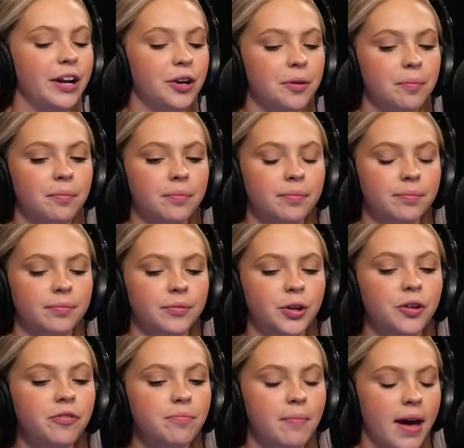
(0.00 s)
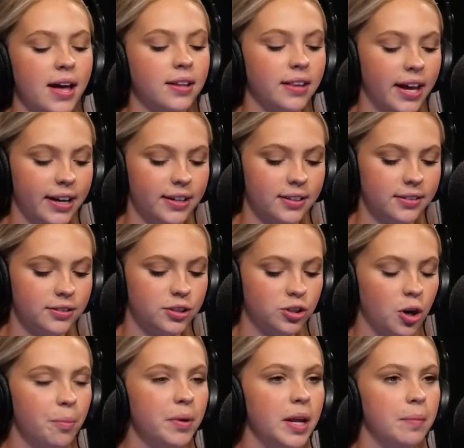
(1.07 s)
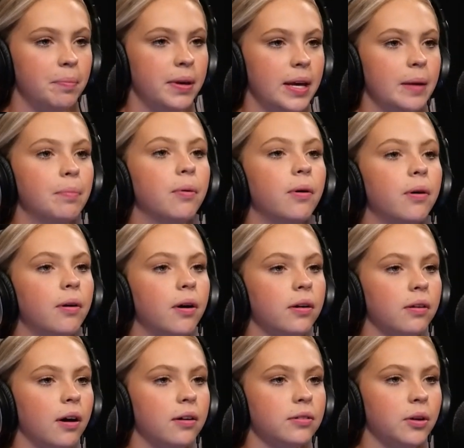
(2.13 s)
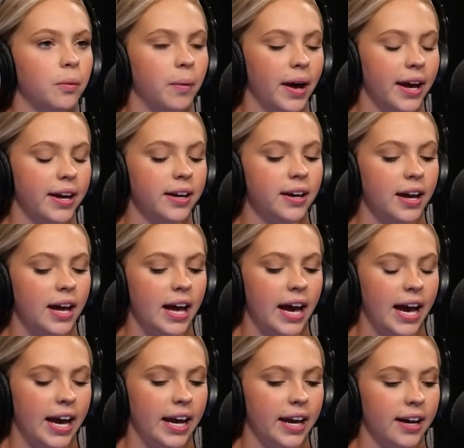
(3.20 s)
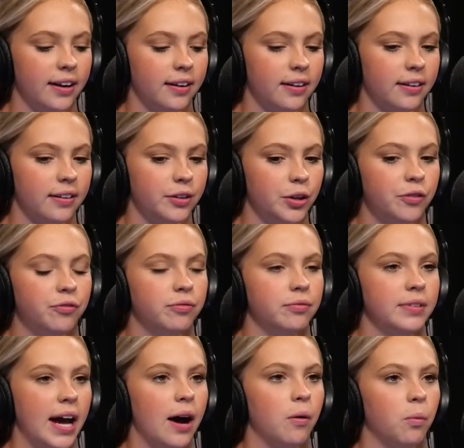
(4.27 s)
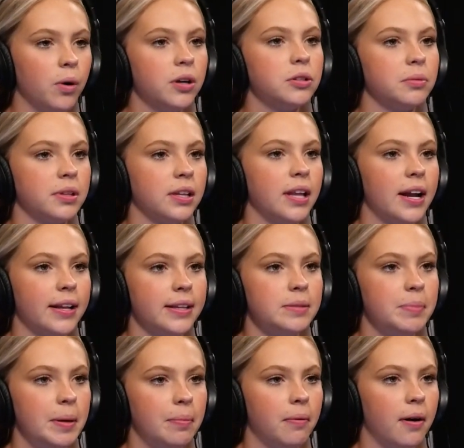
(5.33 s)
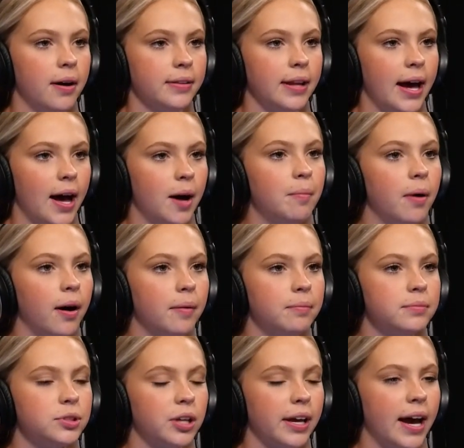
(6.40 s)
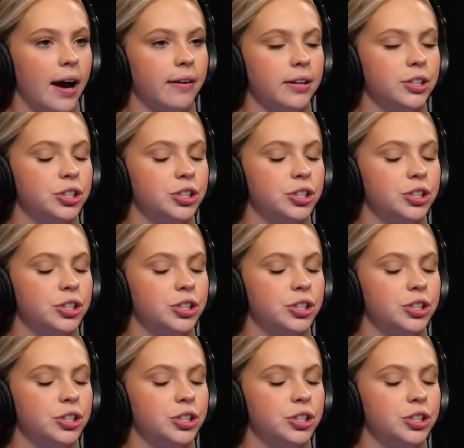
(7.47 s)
and you're you've met like so many people along the way, and you've now worked with a lot of these people on the album. So like how mm-hmm.